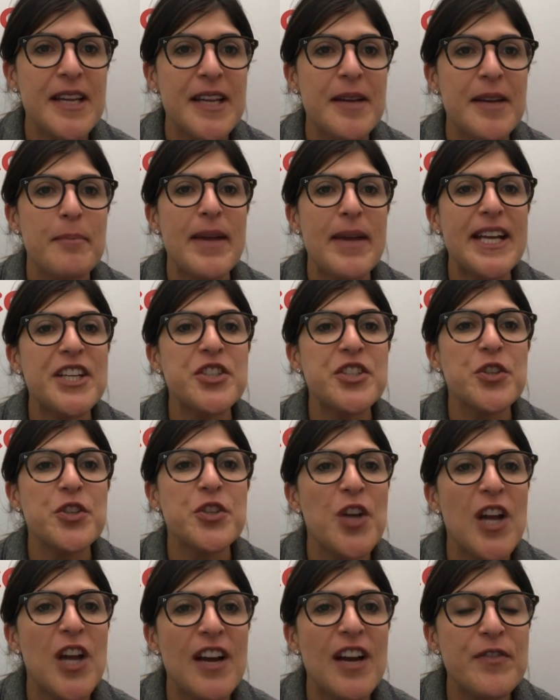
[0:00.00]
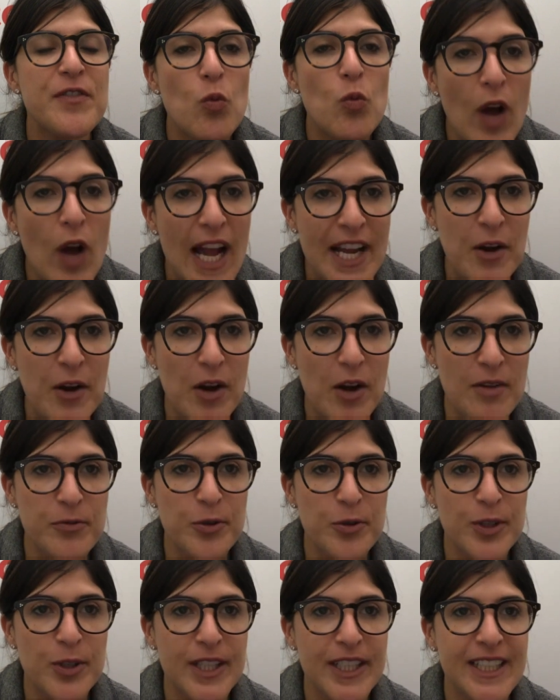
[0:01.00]
making sure you have the right
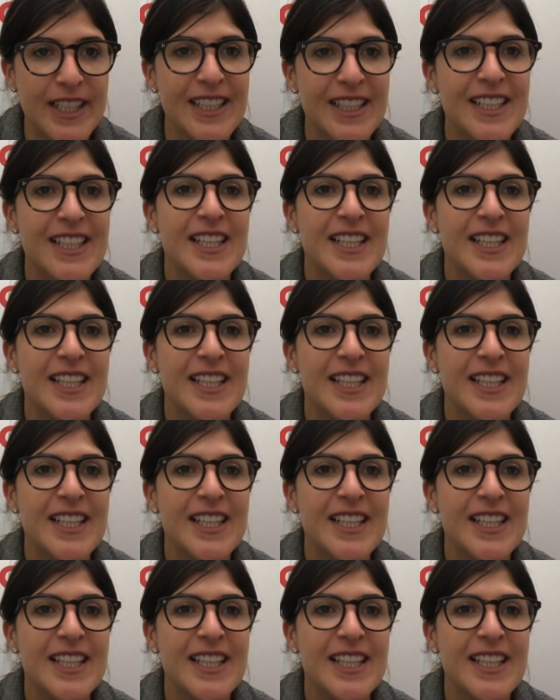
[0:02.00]
offering,